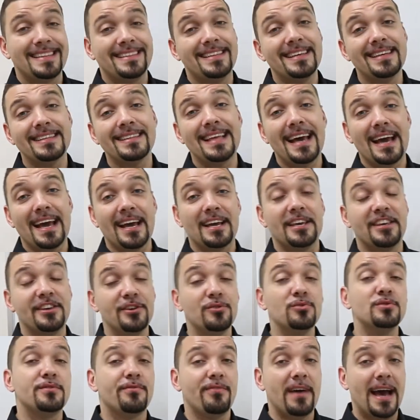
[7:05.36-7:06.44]
Did that
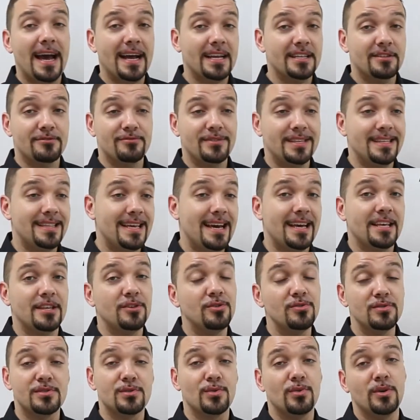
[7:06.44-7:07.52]
huge factory that
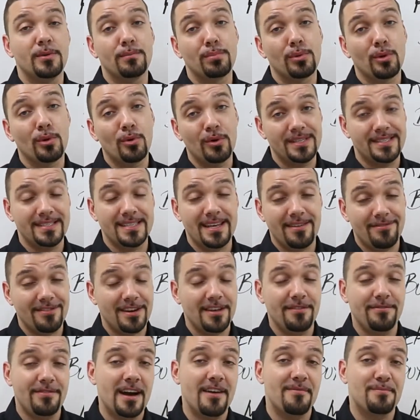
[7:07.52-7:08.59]
used to employ
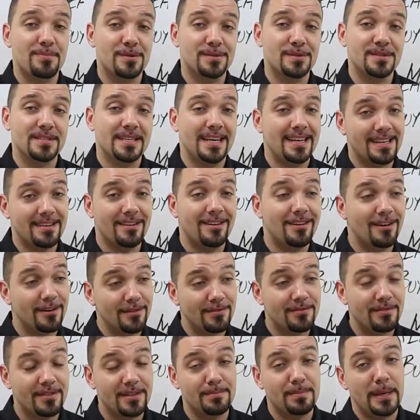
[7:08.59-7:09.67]
75%
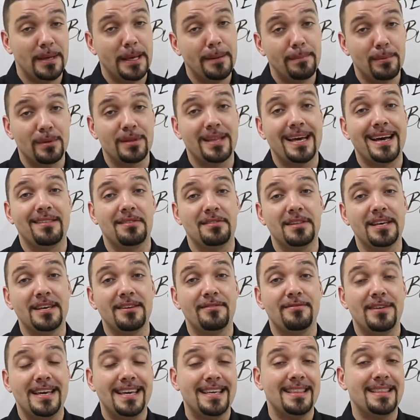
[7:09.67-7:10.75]
of the people that
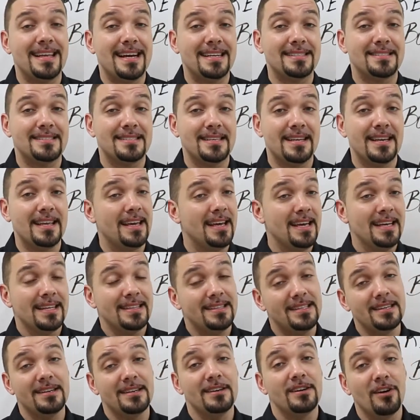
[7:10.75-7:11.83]
live in that city,
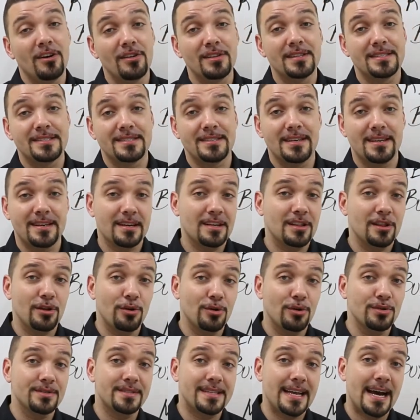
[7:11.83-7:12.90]
did it all of a sudden
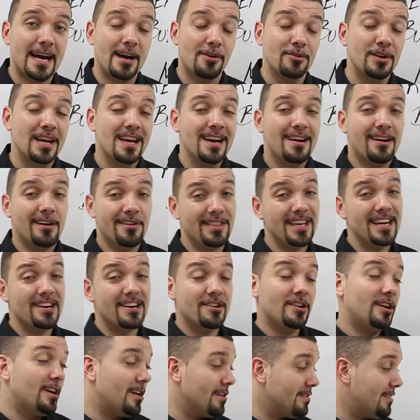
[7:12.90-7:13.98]
close down? Are
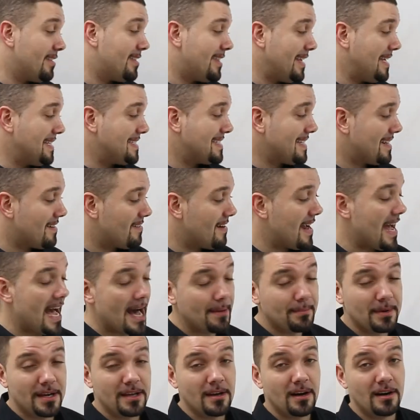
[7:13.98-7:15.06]
there other things that are
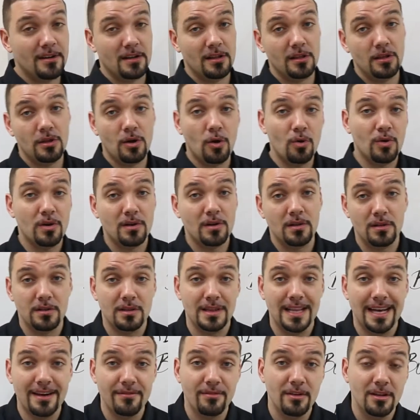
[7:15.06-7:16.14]
happening on a local
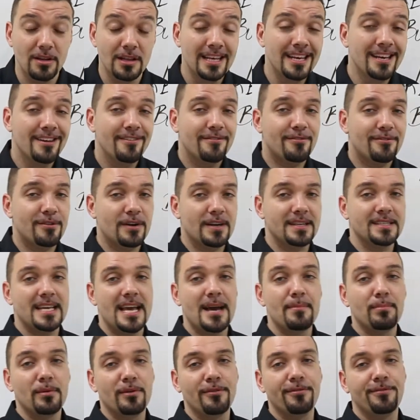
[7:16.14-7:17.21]
level? For
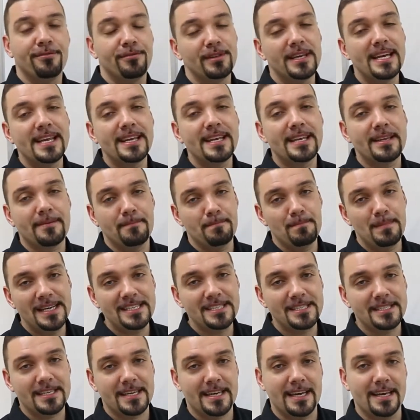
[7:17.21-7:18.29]
example, Flint,
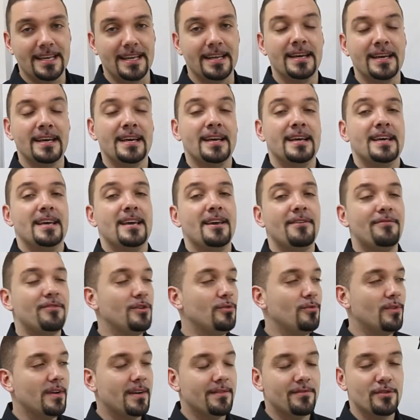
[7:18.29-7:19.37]
Michigan. If
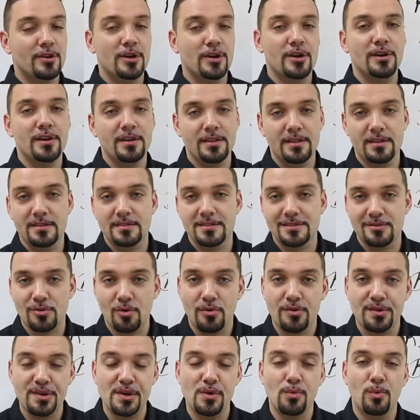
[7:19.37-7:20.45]
you ever heard of the
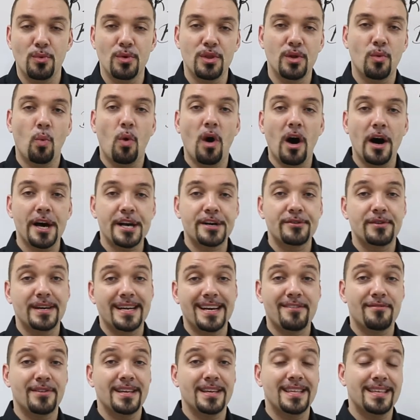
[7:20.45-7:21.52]
story with the water and
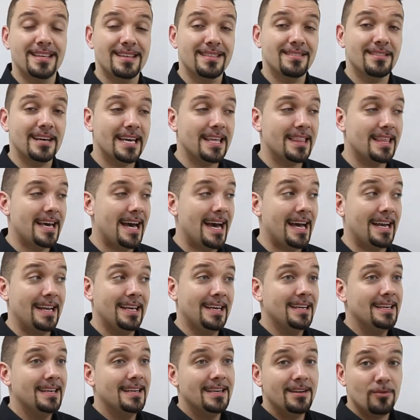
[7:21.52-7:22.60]
everything like that,
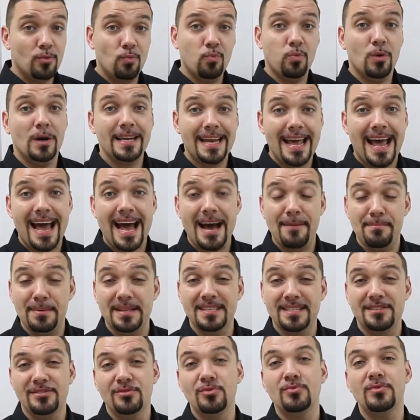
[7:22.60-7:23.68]
what
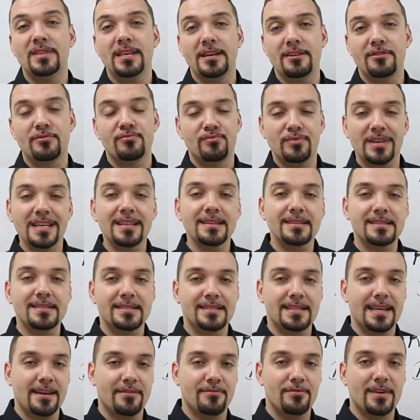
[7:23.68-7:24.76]
happened to their real
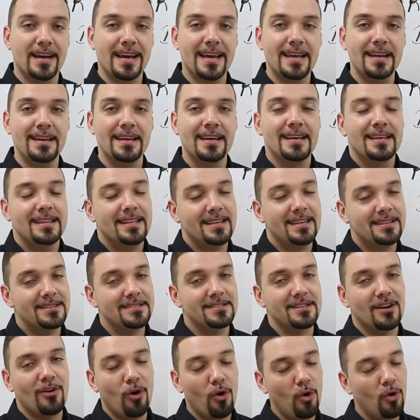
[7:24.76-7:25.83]
estate, right? There's
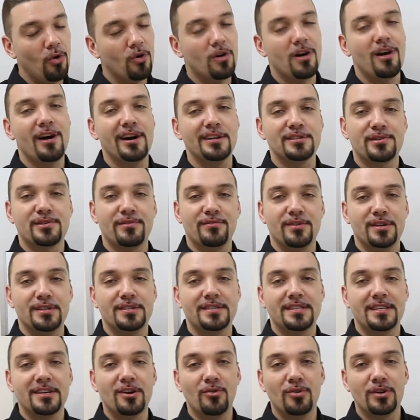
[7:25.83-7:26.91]
a whole
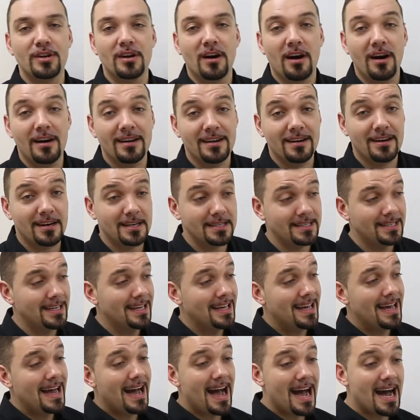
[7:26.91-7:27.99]
controversy going on
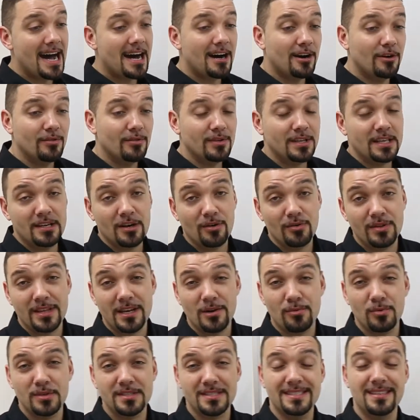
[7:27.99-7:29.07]
how, you know,
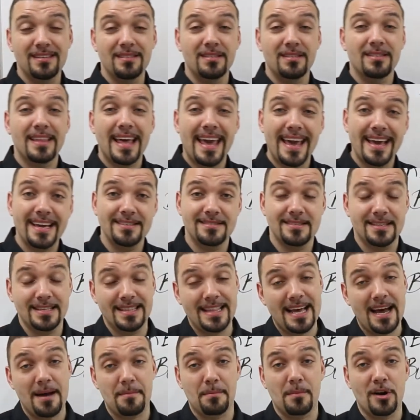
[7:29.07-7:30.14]
there was delays in
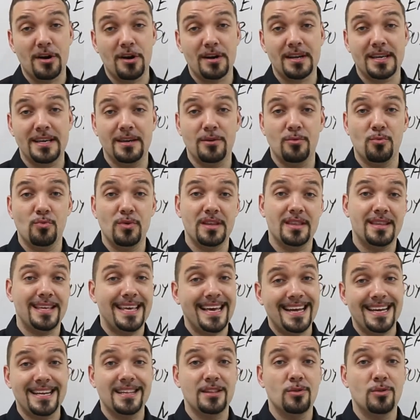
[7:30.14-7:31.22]
that market with
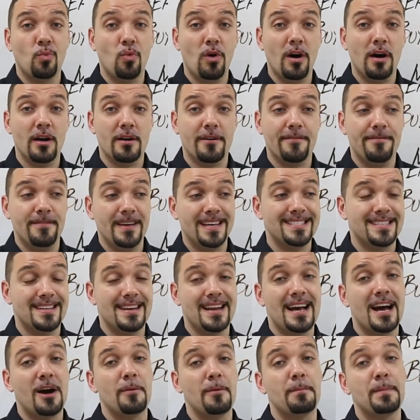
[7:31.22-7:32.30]
getting the water fixed and
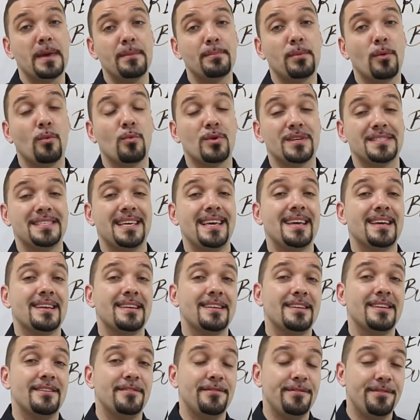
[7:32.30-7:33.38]
how people were taking
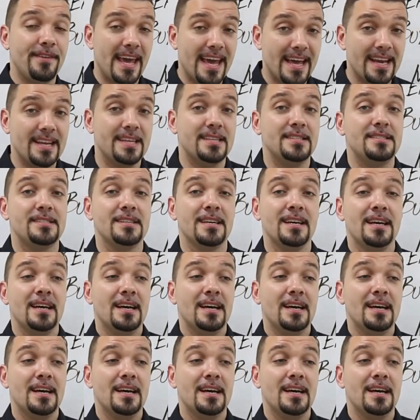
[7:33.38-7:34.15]
advantage,